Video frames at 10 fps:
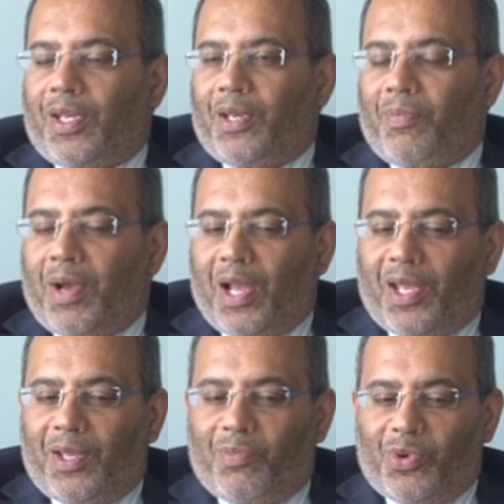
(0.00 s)
In
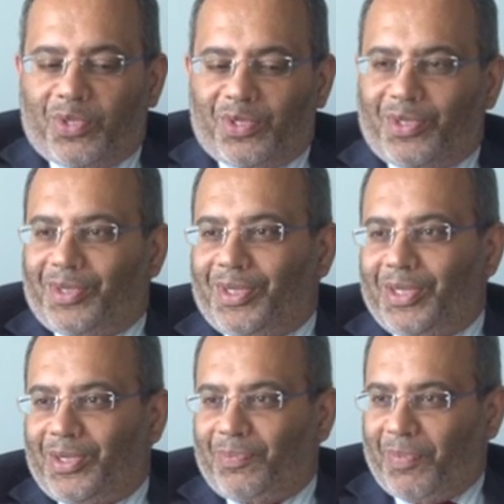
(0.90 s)
my books,
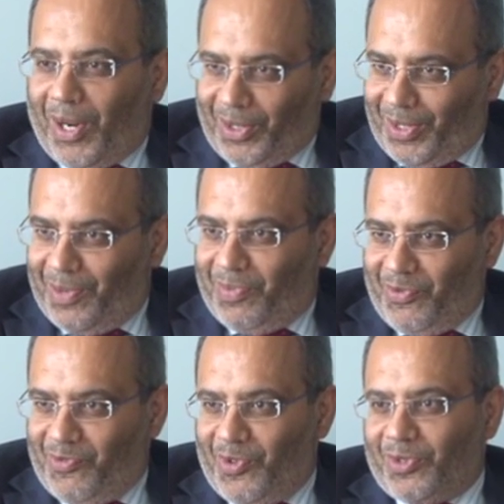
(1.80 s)
it's partly
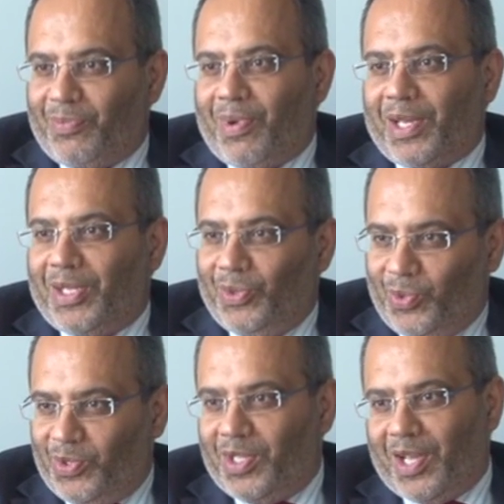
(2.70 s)
provoked by the
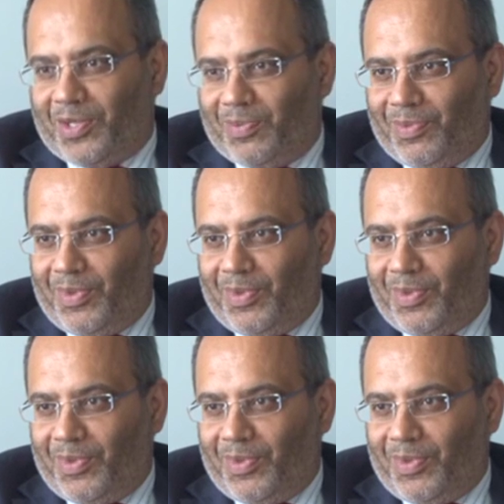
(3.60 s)
enthusiasm